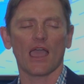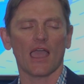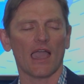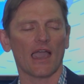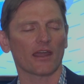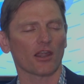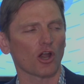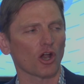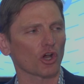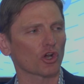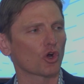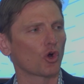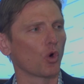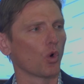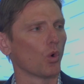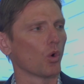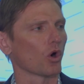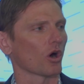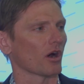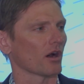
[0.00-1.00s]
At our
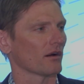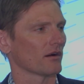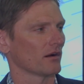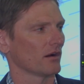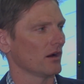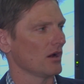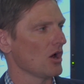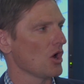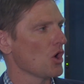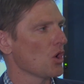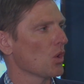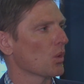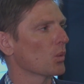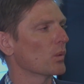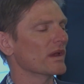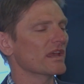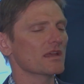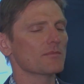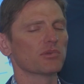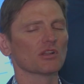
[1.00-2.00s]
core,
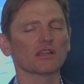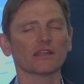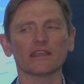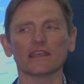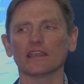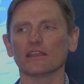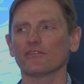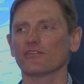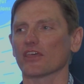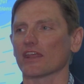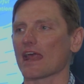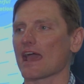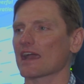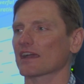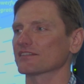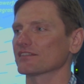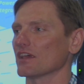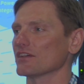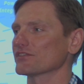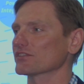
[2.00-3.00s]
we believe that
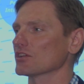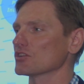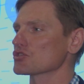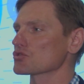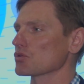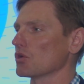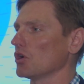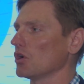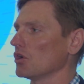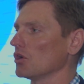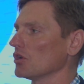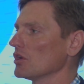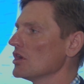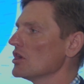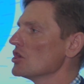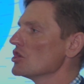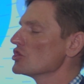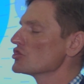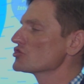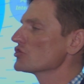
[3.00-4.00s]
access control
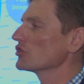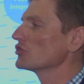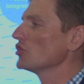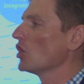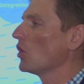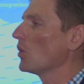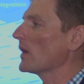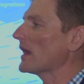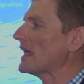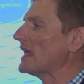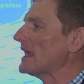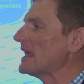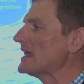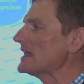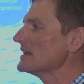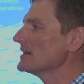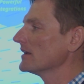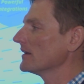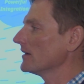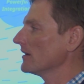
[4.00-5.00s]
should go
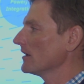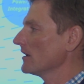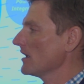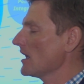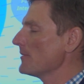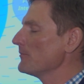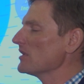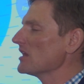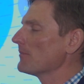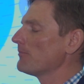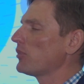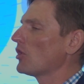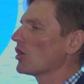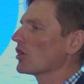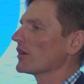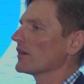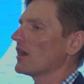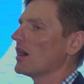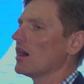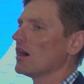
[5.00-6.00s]
in and be a
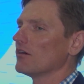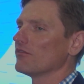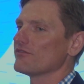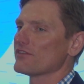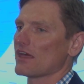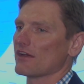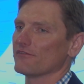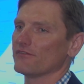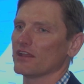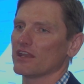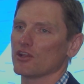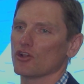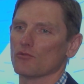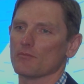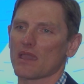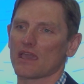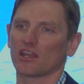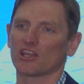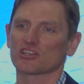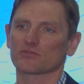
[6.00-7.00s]
part of that video
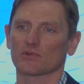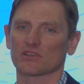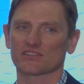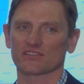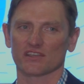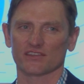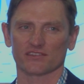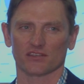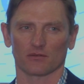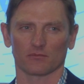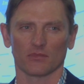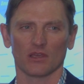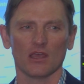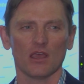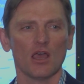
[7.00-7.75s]
management system.